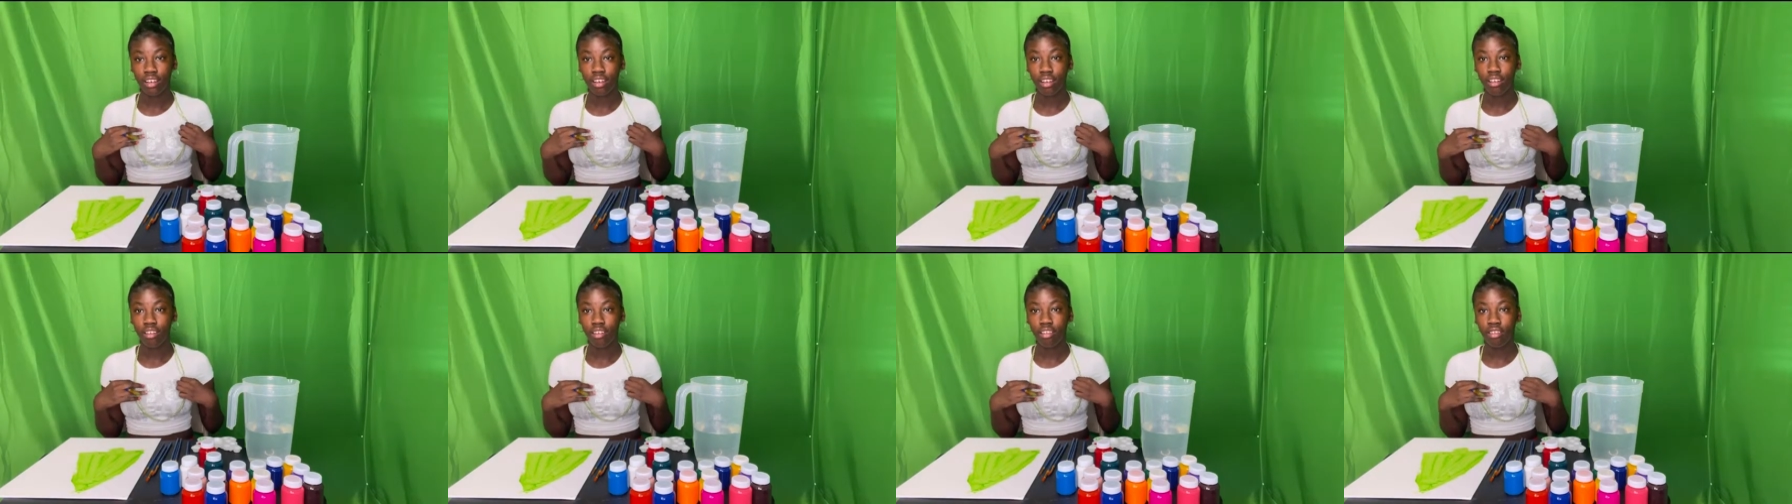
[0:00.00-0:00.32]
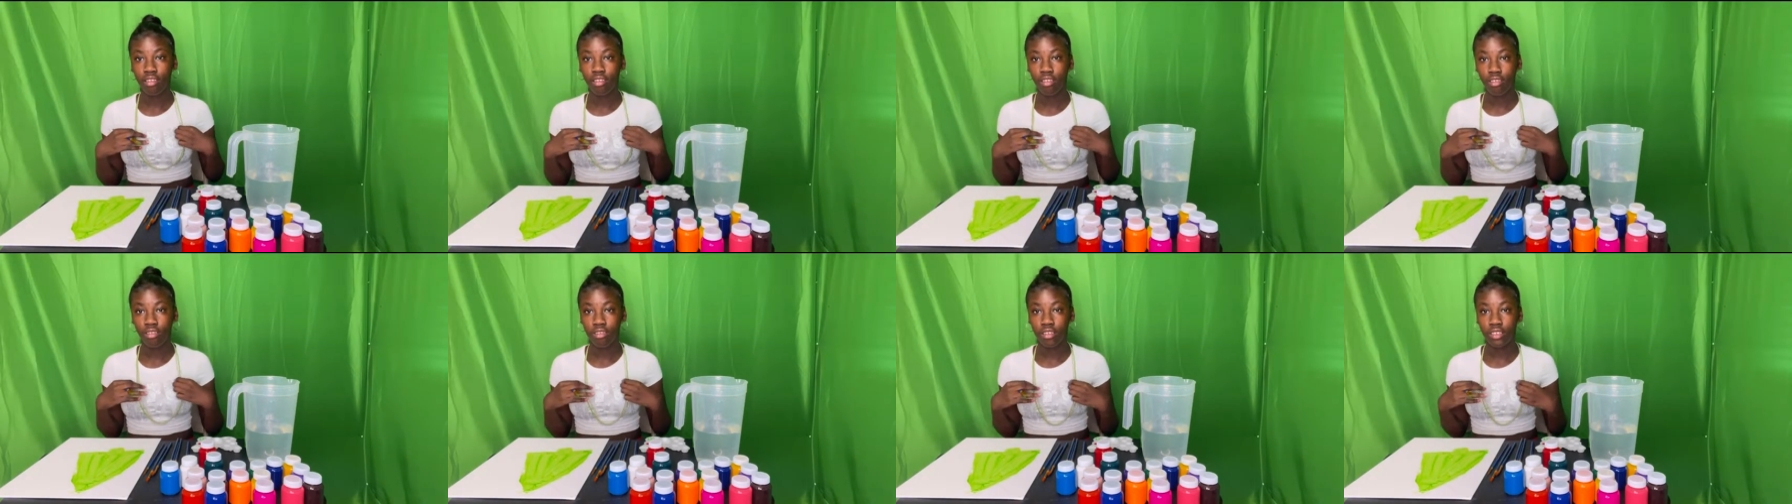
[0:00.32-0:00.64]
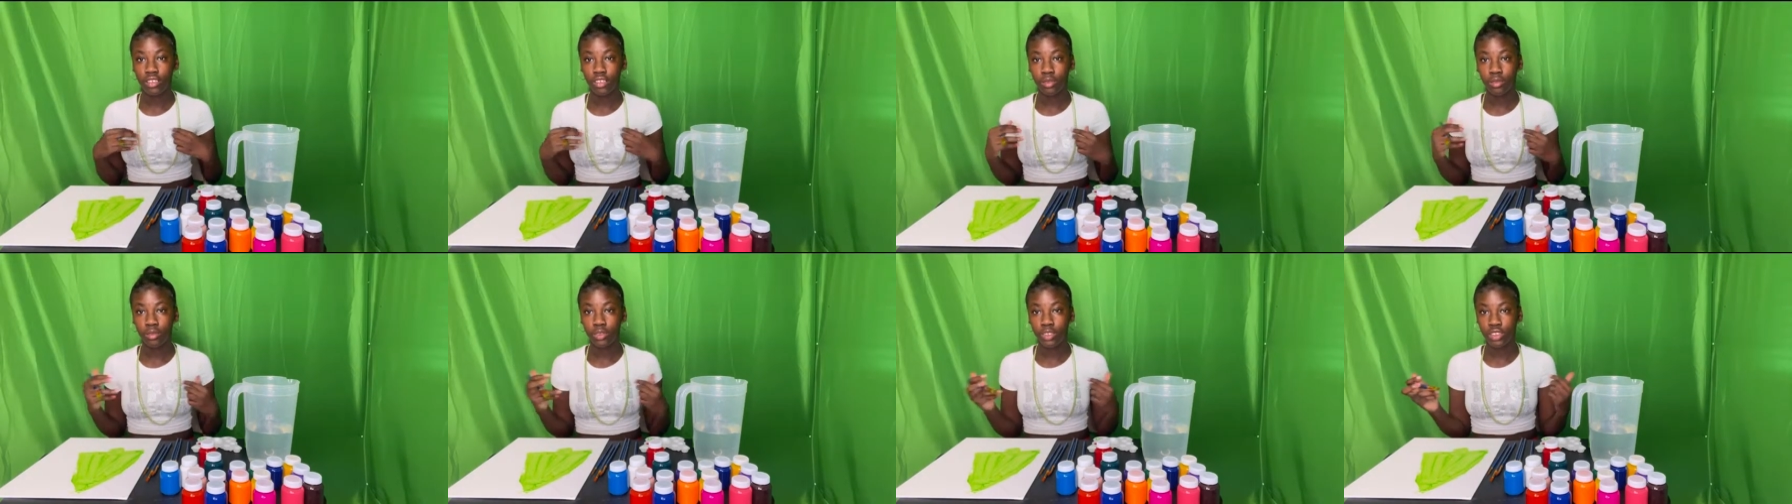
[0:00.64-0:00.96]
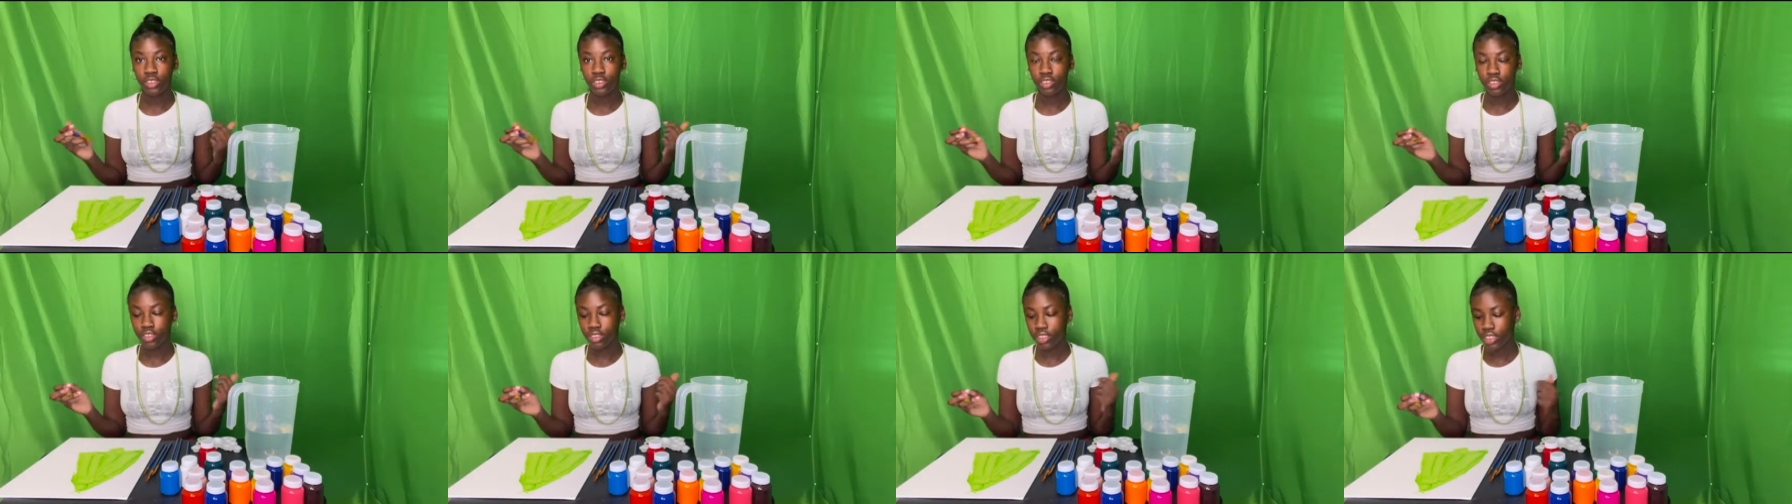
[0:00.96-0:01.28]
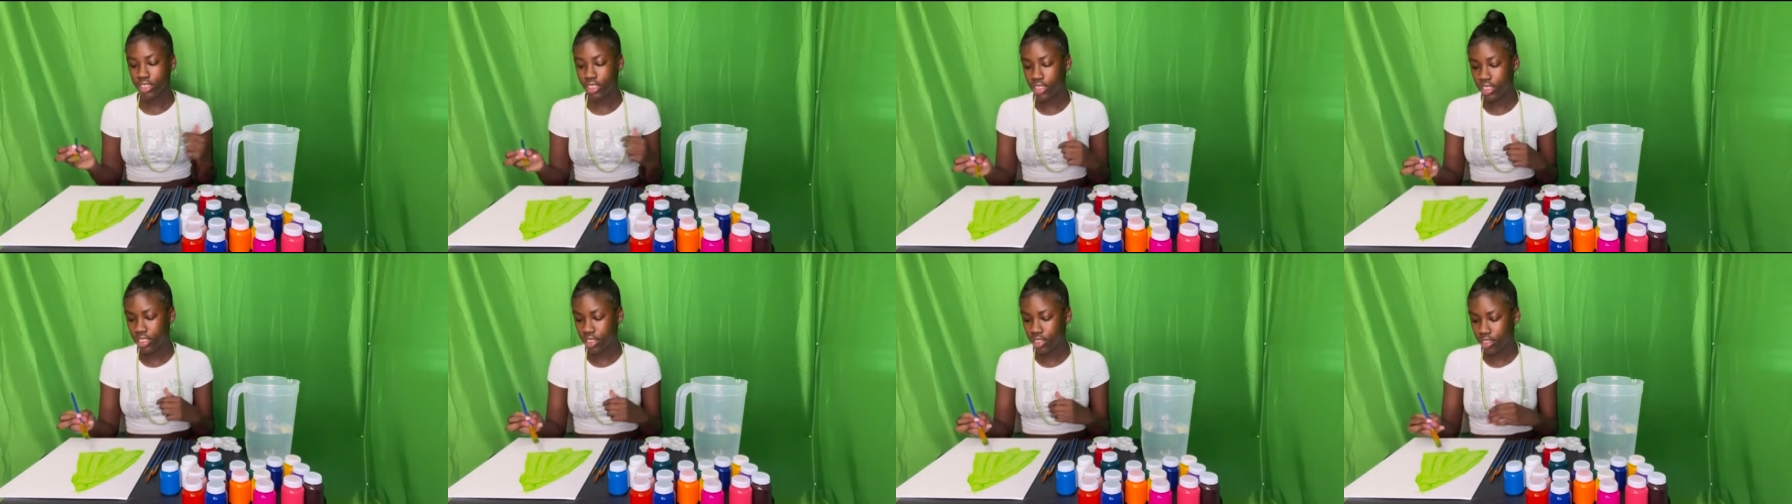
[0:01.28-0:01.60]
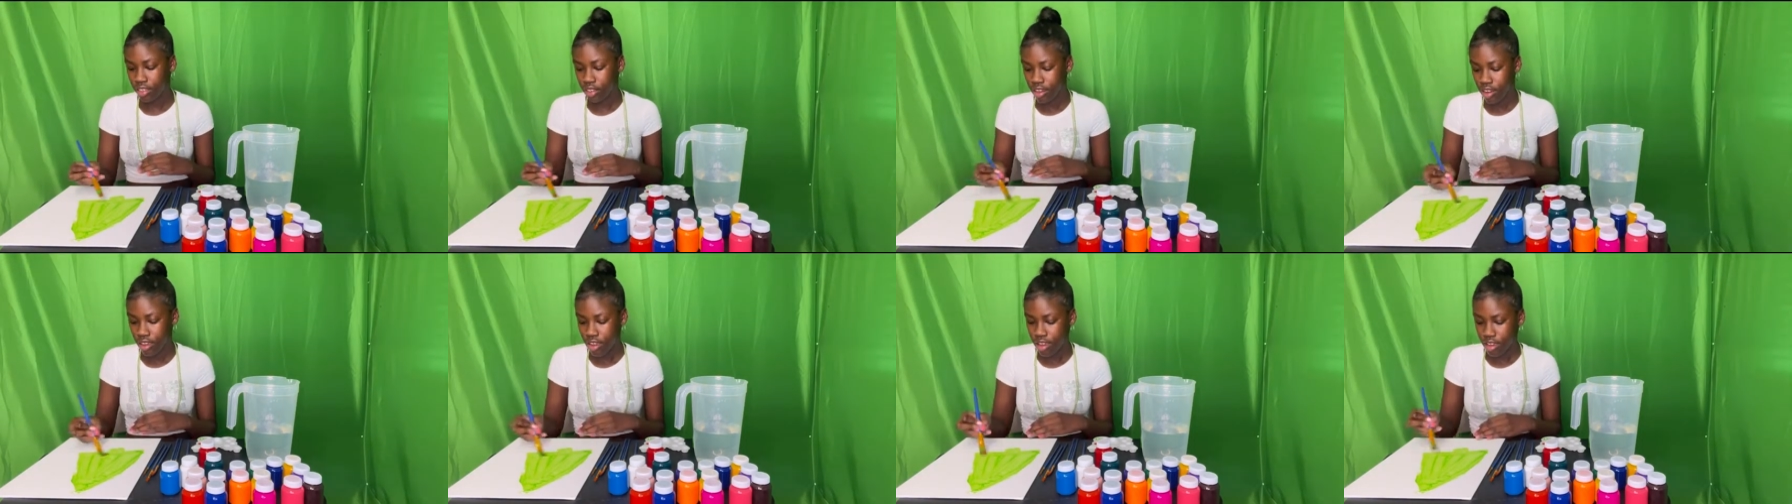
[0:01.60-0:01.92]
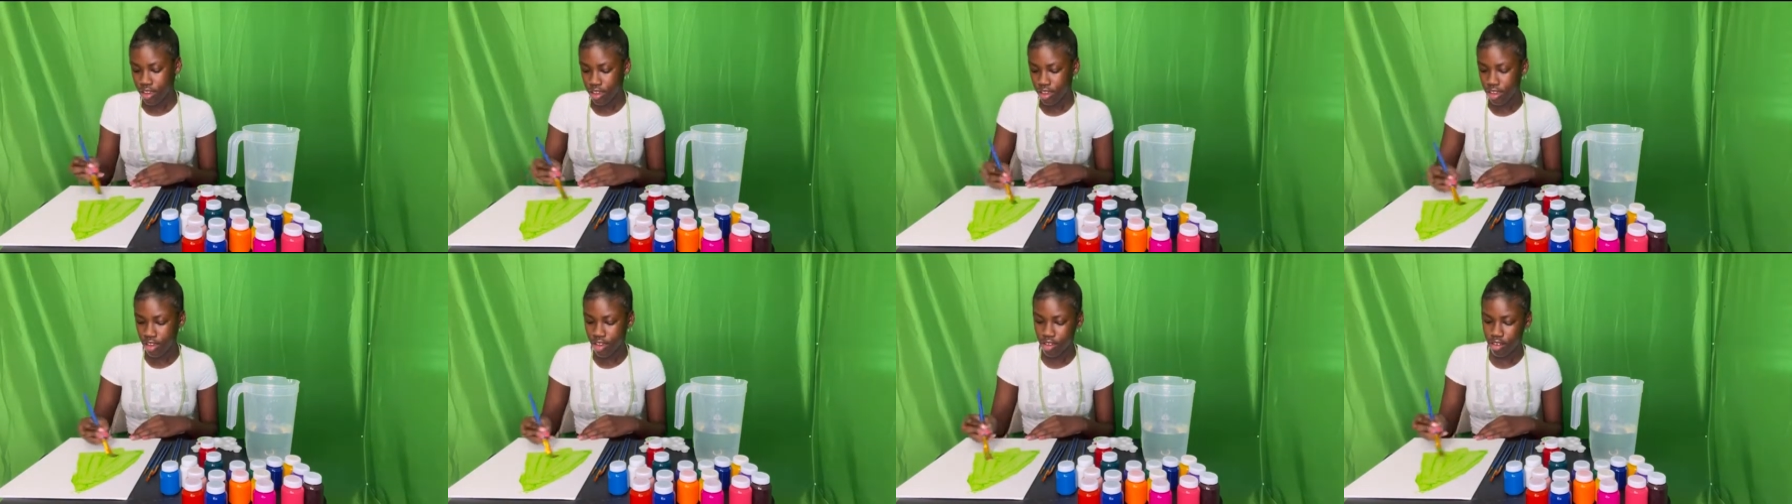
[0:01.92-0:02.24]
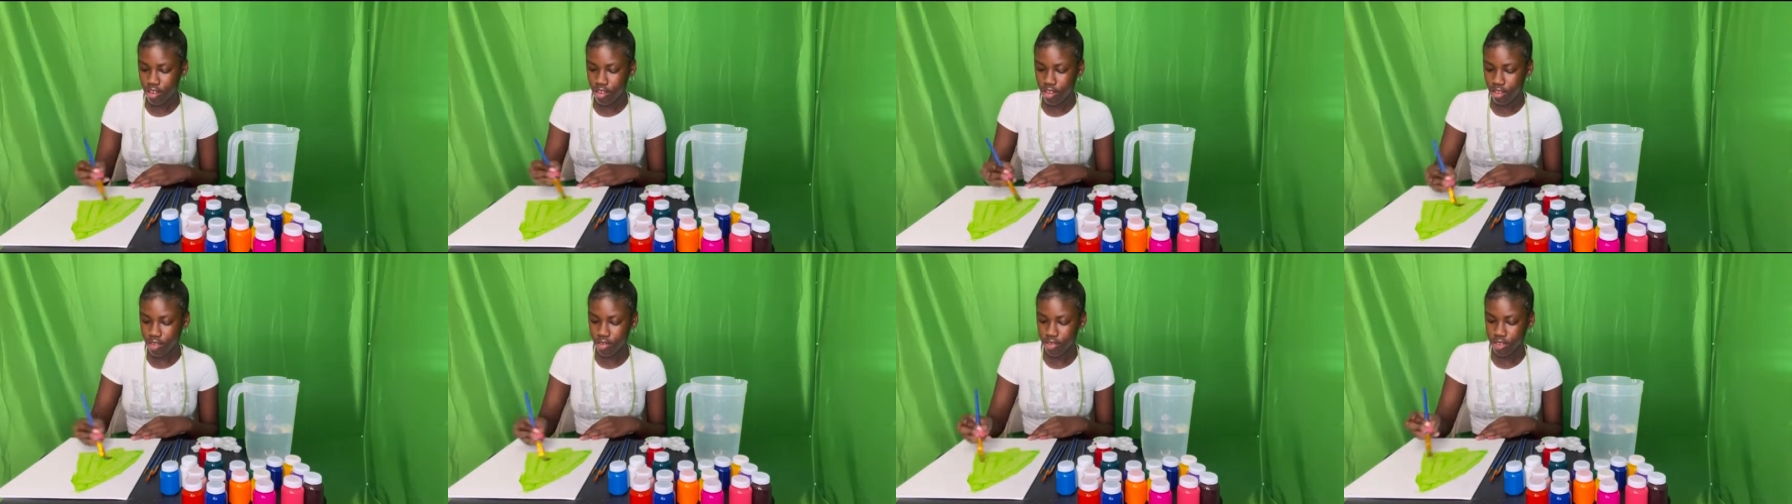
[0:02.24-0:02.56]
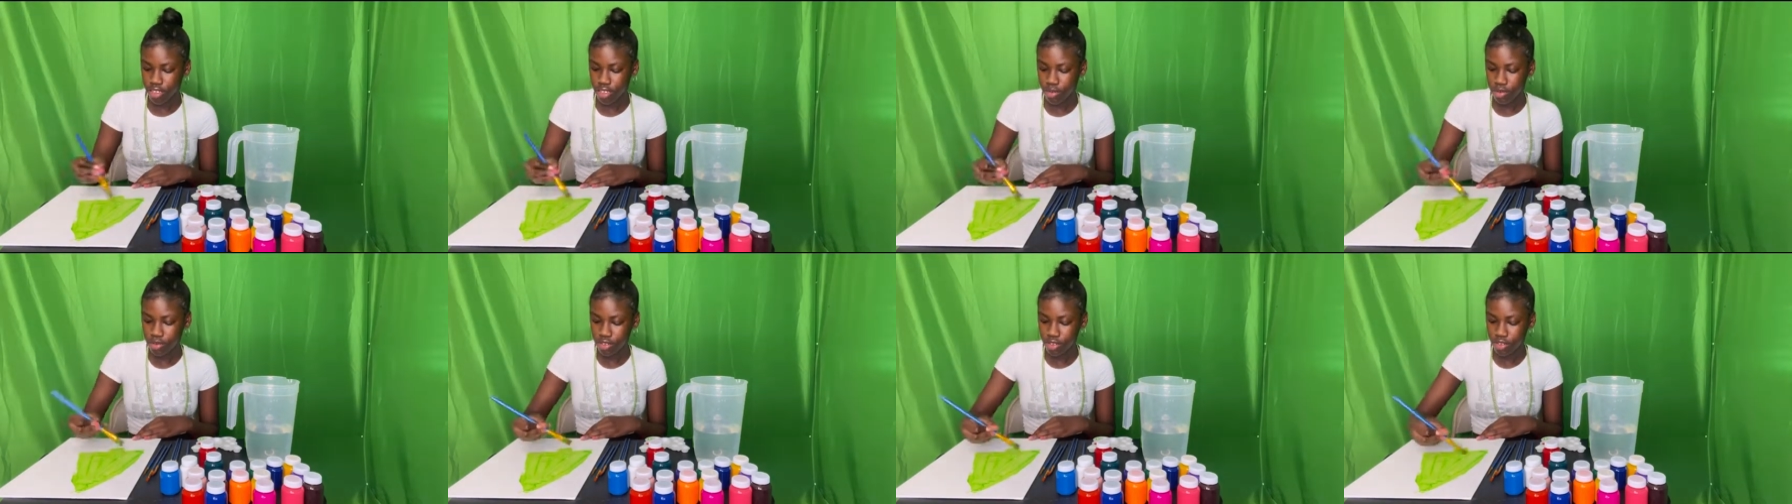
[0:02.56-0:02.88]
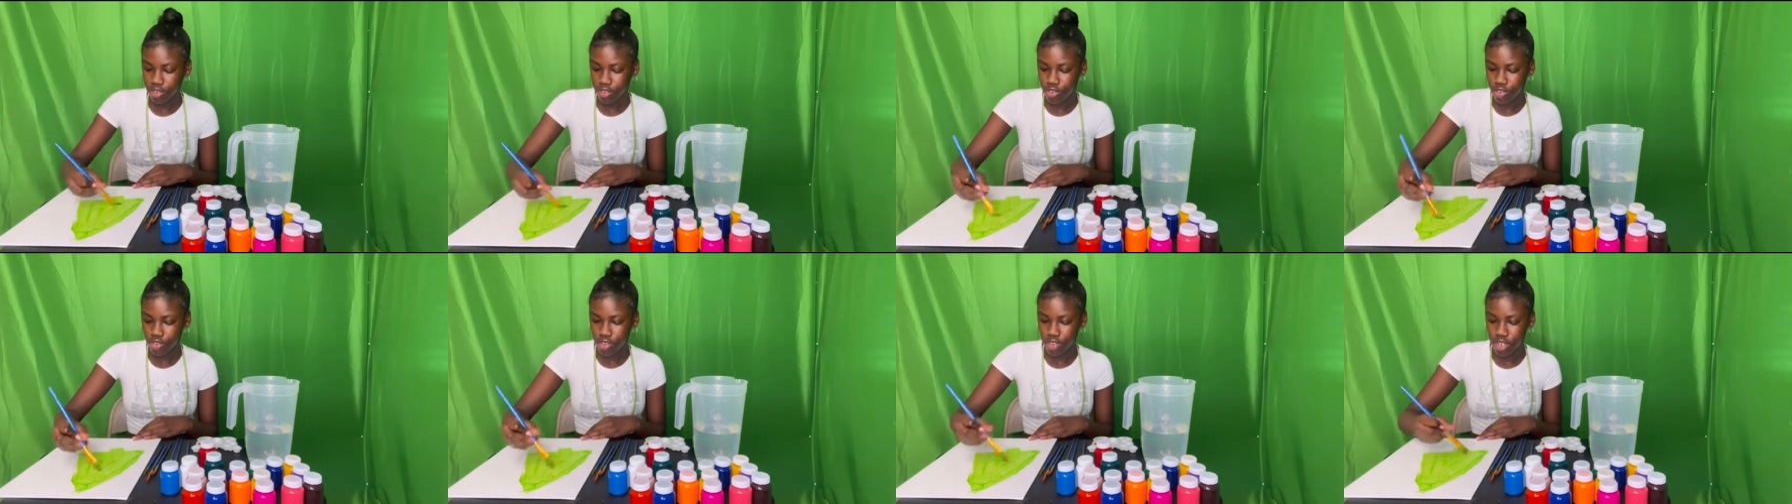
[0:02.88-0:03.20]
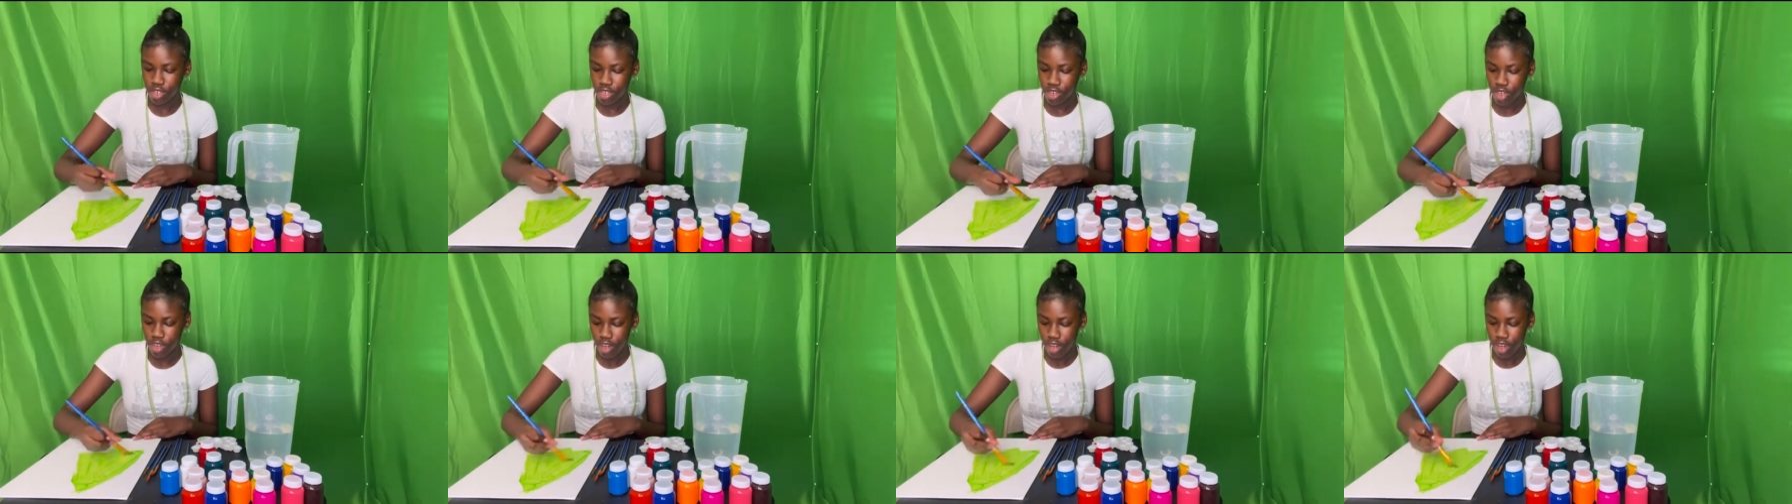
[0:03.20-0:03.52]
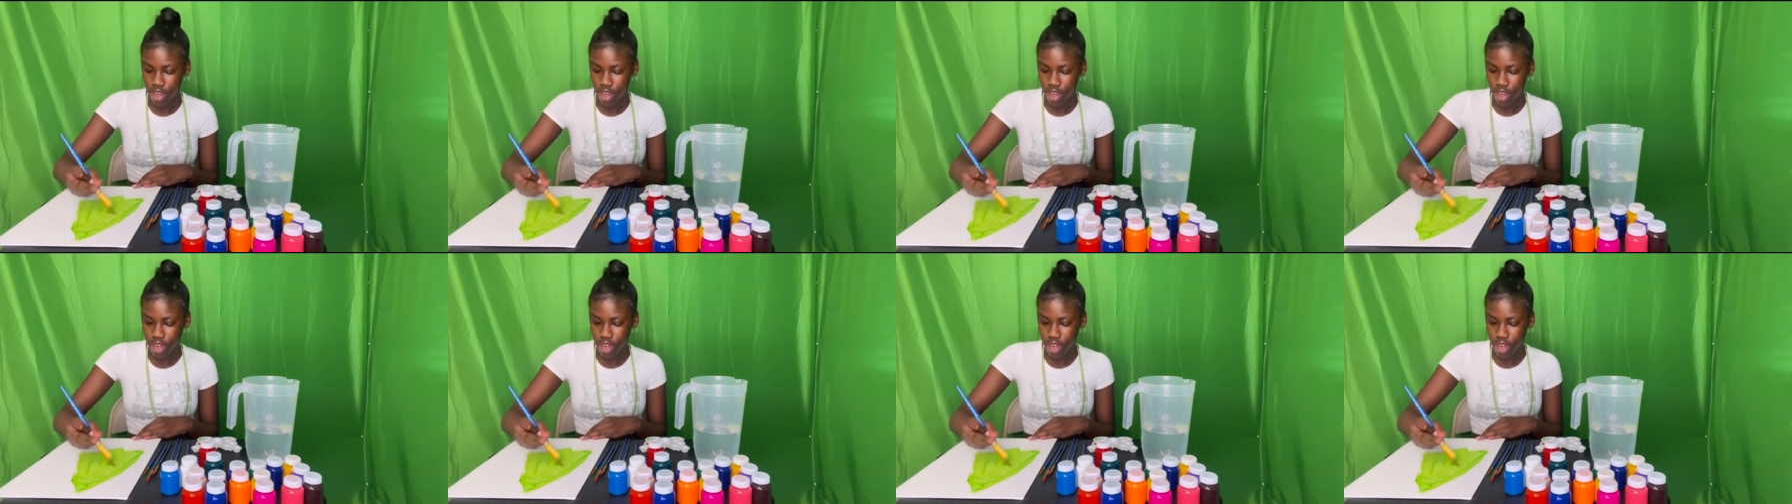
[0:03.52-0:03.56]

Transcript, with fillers: Oh, Christmas tree. Oh, Christmas tree.